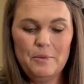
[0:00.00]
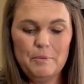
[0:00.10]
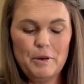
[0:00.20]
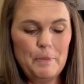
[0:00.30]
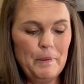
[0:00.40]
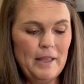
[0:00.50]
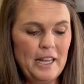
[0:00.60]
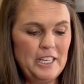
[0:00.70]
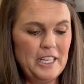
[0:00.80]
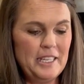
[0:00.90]
purple
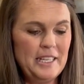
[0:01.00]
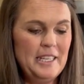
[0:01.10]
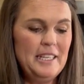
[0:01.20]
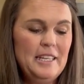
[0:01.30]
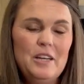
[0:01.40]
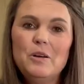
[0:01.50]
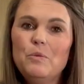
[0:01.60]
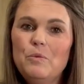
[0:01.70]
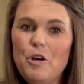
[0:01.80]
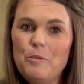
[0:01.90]
onion,
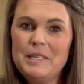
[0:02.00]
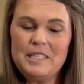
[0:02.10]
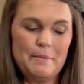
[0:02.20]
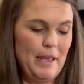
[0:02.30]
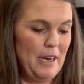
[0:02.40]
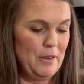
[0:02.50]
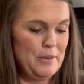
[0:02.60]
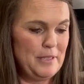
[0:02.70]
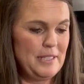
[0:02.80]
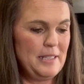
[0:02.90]
Roma
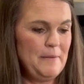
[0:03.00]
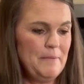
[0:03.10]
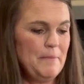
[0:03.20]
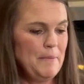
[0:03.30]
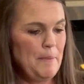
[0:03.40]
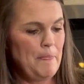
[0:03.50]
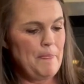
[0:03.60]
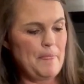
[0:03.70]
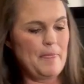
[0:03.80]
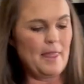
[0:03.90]
tomatoes,
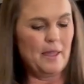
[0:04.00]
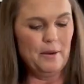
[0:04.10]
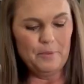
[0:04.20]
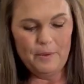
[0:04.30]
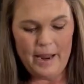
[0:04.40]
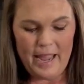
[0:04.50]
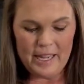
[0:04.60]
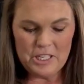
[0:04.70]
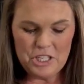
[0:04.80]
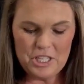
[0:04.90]

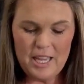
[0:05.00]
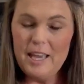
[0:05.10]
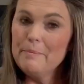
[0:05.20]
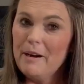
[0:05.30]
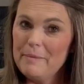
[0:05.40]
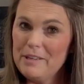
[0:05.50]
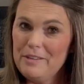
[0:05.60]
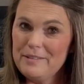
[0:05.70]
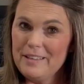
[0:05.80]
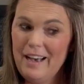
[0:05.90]
ranch and
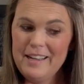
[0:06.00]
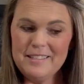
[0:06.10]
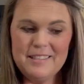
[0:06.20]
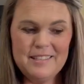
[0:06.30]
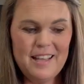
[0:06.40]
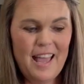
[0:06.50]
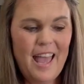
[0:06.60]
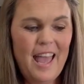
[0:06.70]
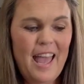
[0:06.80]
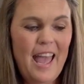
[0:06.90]
barbecue sauce.
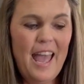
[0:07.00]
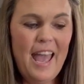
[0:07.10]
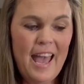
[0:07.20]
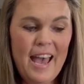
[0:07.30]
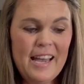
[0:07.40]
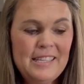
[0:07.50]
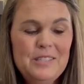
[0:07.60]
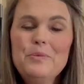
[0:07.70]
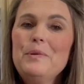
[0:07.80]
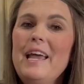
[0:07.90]

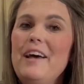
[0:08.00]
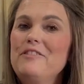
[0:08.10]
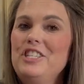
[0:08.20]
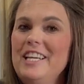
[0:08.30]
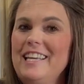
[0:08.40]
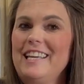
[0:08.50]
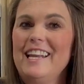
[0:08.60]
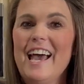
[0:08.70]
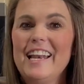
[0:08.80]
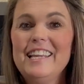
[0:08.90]
And we have chicken,
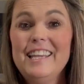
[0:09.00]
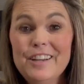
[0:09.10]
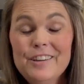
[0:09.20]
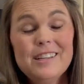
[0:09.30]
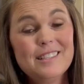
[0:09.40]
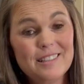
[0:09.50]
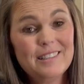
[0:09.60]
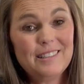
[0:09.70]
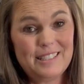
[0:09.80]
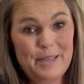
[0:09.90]
and here is a
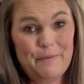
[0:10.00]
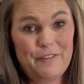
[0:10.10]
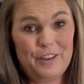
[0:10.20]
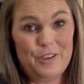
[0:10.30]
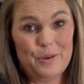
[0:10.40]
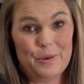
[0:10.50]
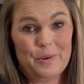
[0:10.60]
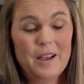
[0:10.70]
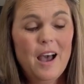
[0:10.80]
little tip for you.